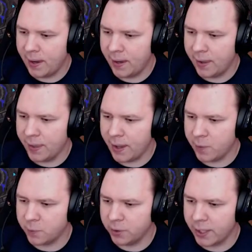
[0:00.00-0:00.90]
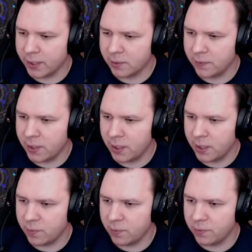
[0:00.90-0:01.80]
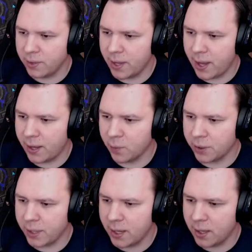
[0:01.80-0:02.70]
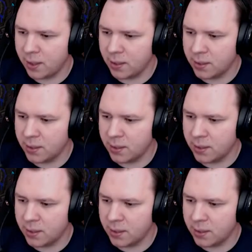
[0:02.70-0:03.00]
That will activate, adding one to hand.